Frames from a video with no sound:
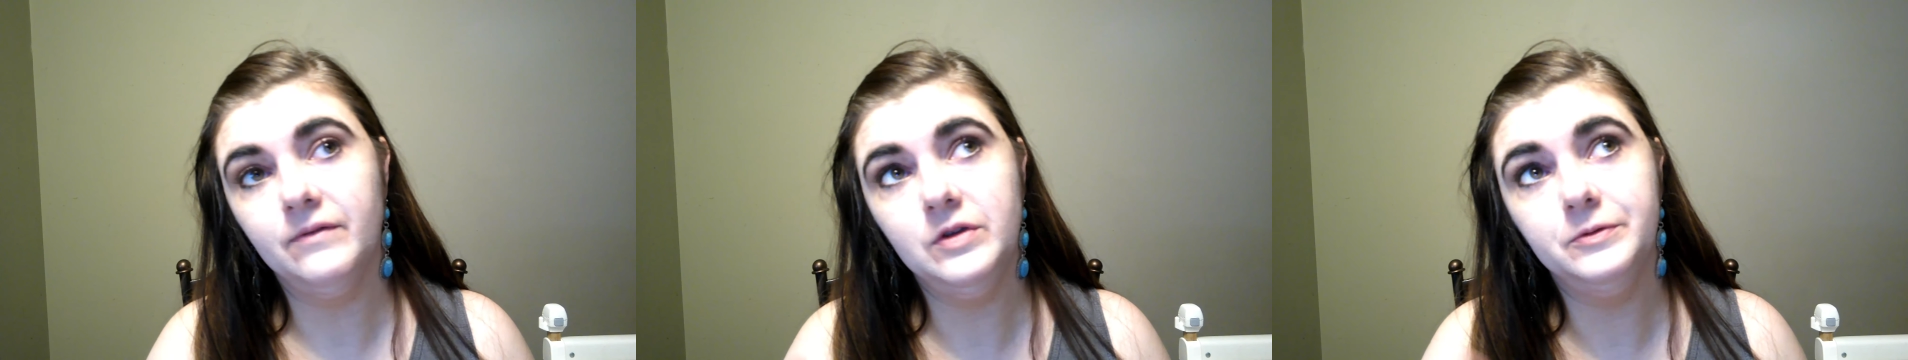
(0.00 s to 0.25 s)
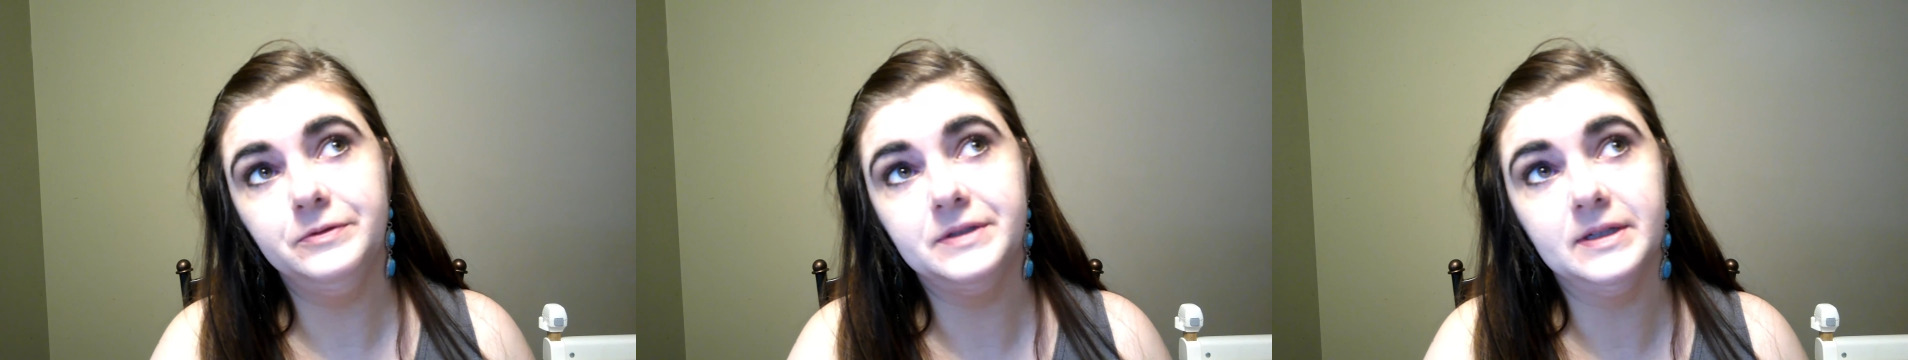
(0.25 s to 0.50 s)

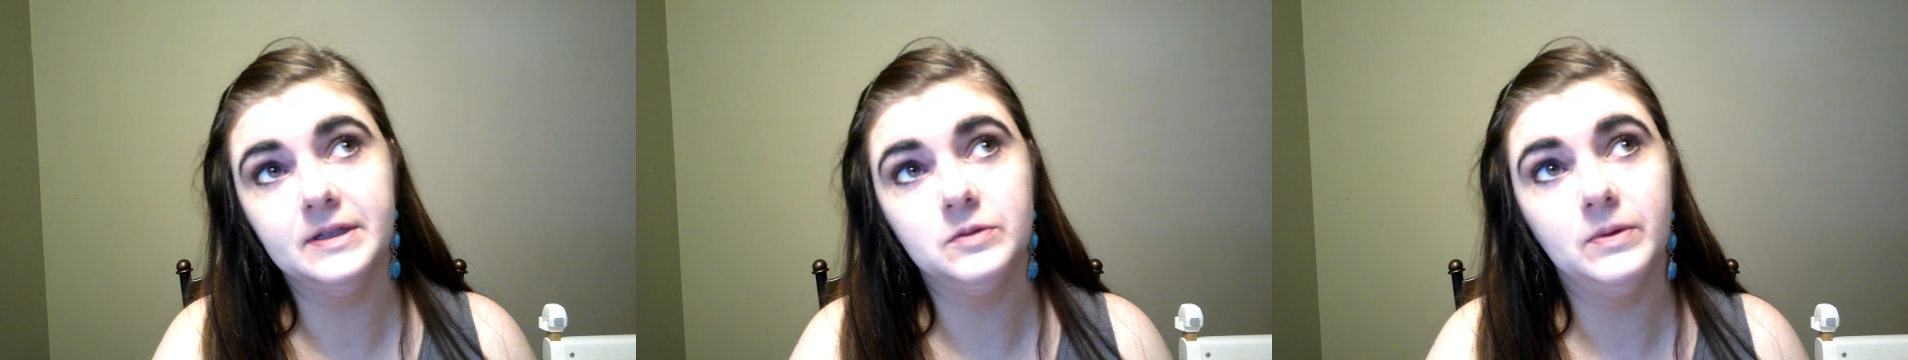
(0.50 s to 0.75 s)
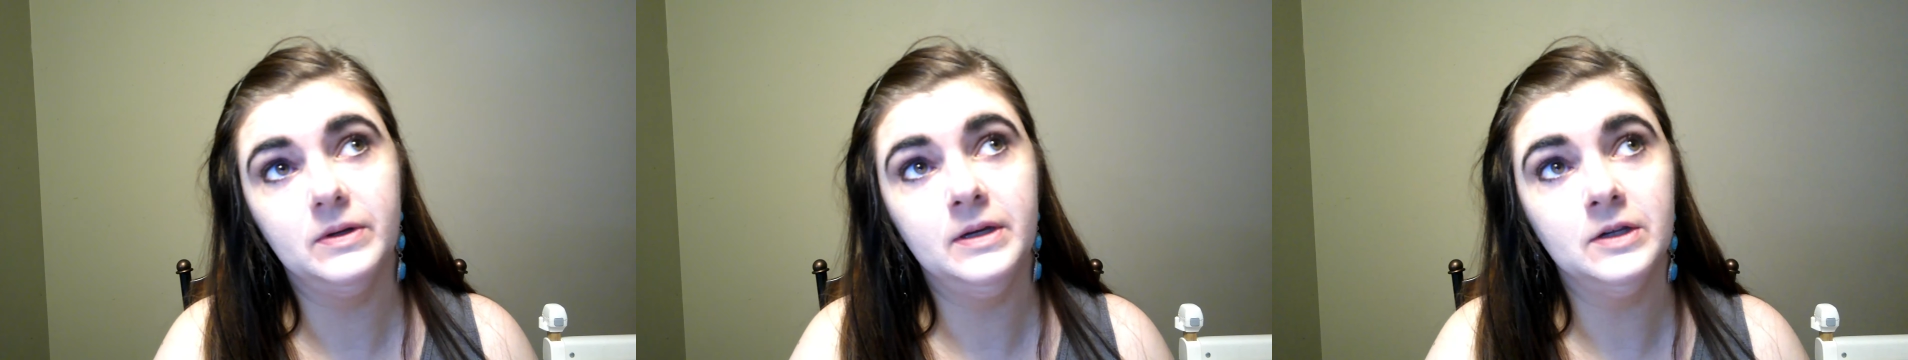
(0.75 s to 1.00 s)
used this
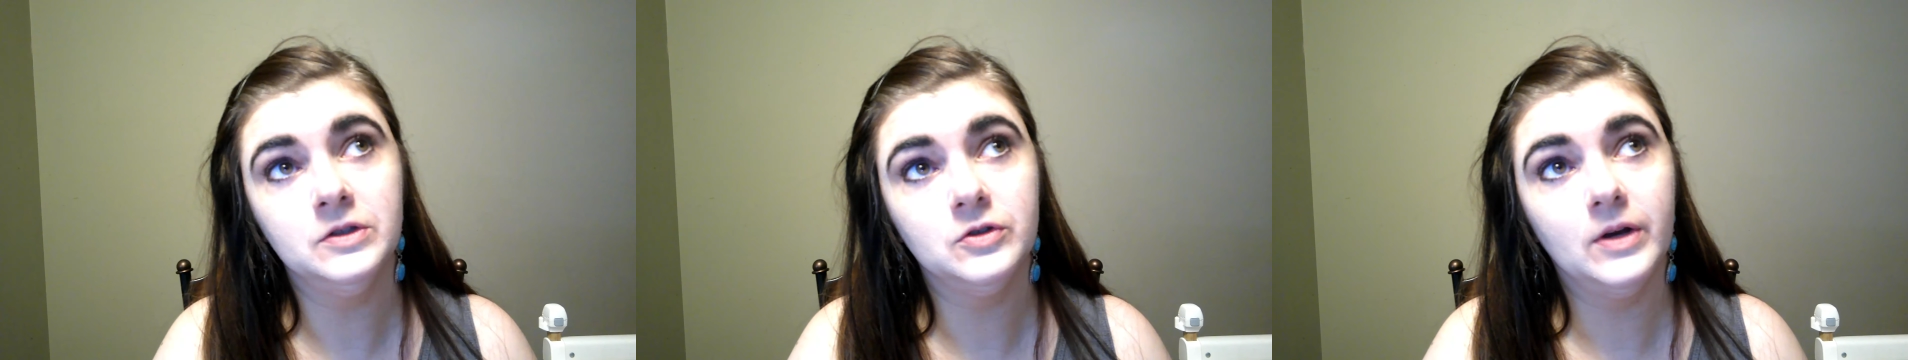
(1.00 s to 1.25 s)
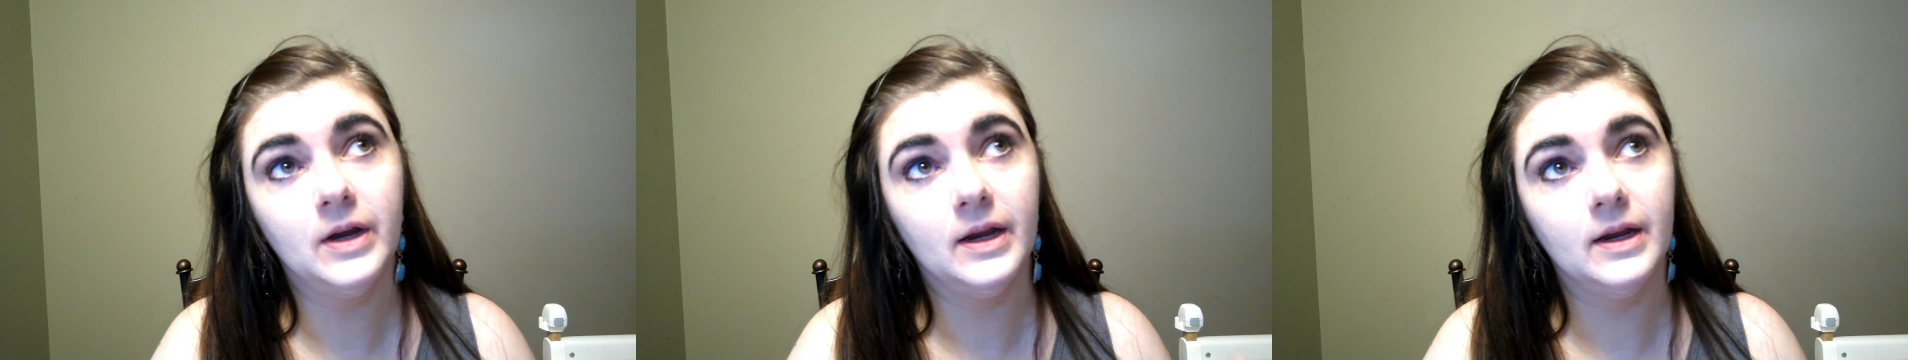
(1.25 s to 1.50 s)
one
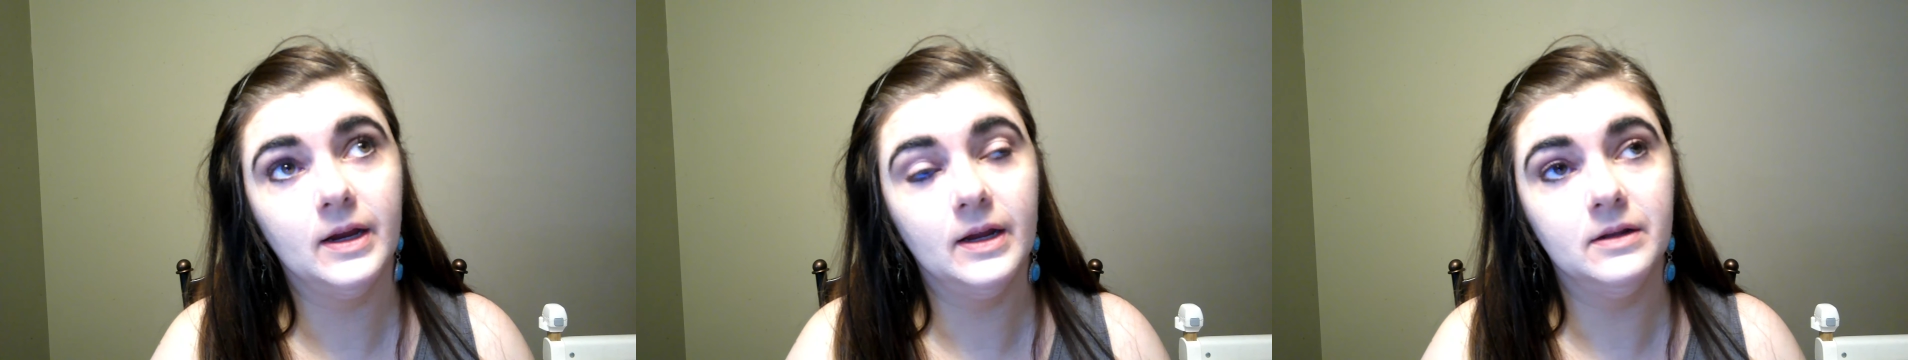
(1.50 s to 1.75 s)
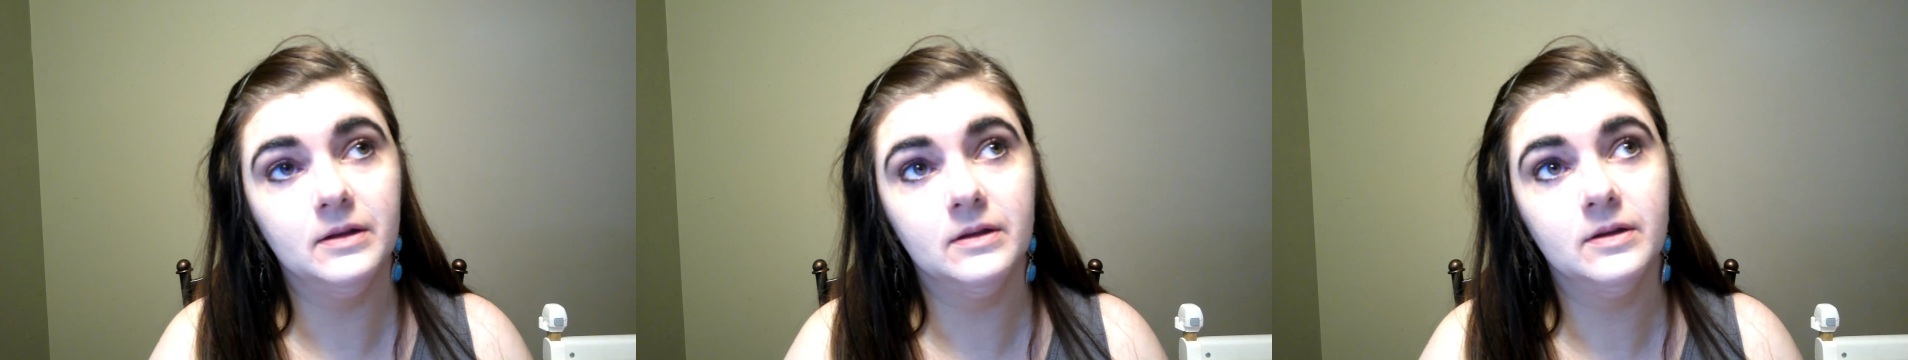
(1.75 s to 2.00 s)
yesterday
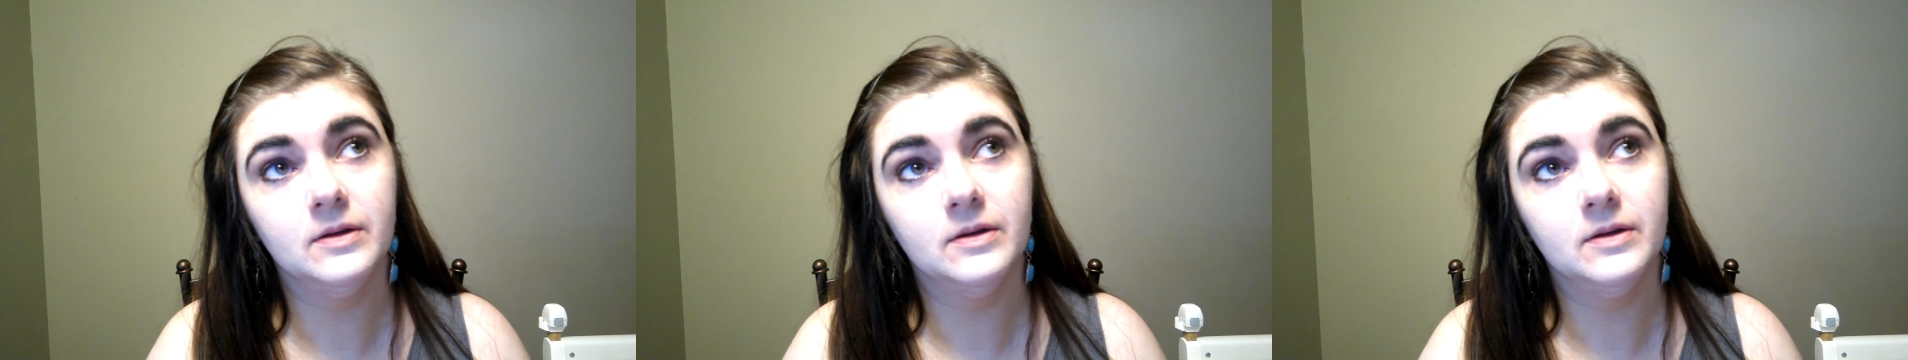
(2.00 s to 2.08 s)
and